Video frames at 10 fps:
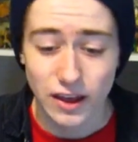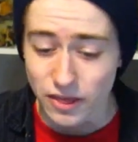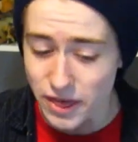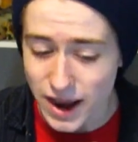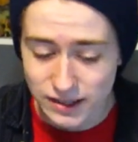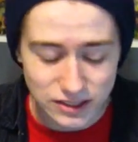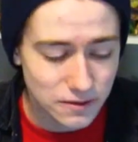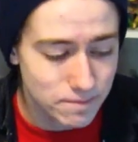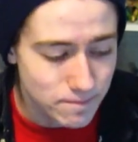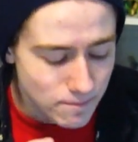That is
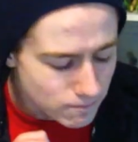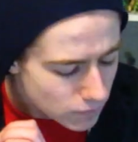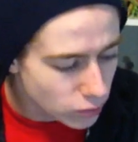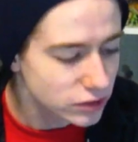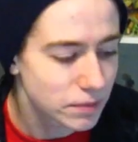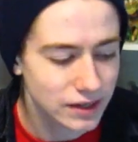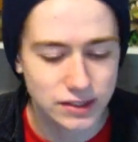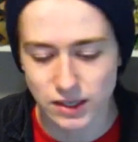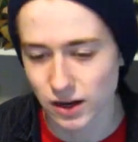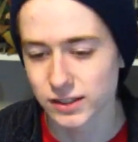the most
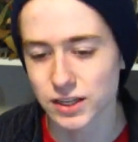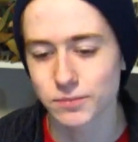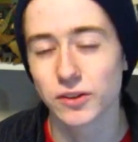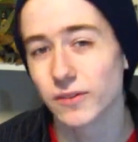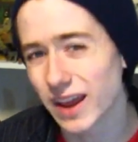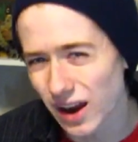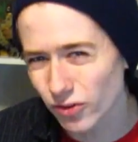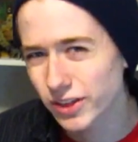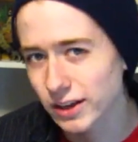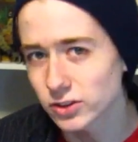basic concept, and
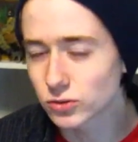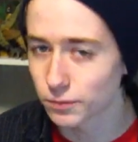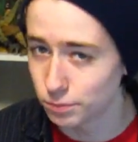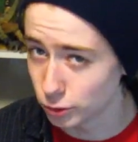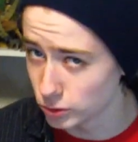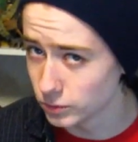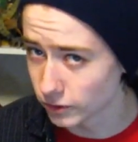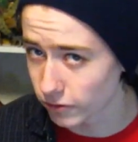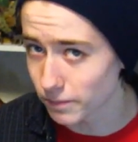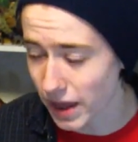everything else sort of bloomed
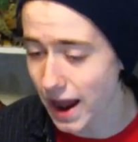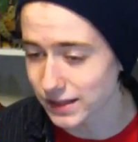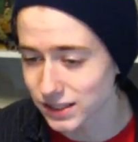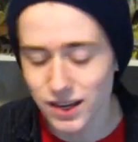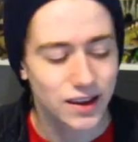from that.